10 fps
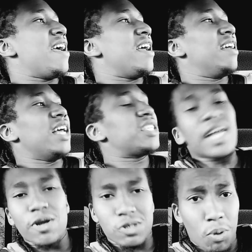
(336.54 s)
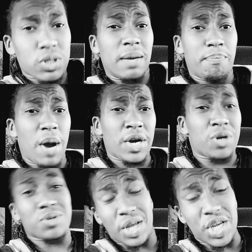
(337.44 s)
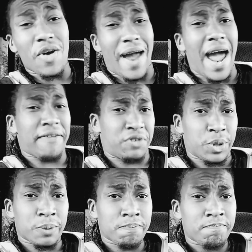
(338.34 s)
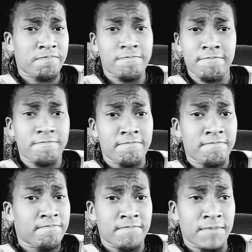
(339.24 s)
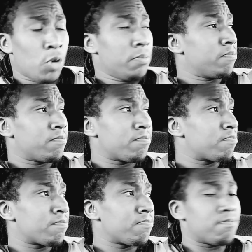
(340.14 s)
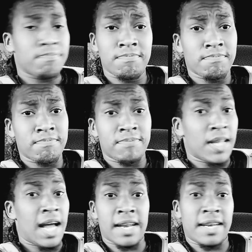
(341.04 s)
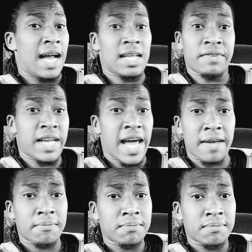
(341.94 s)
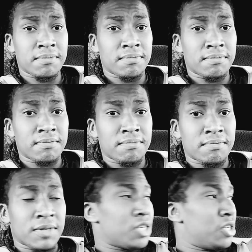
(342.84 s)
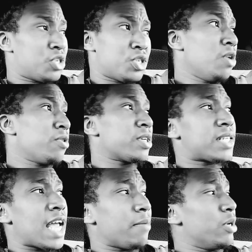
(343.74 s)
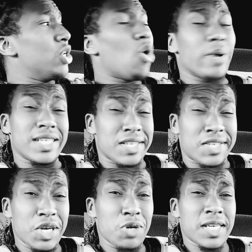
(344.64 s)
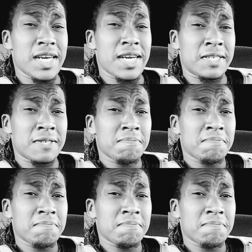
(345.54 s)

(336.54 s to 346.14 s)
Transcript: And they say you're supposed to get better the year after. Nope. Not even that. Still the same. You know what his excuse is?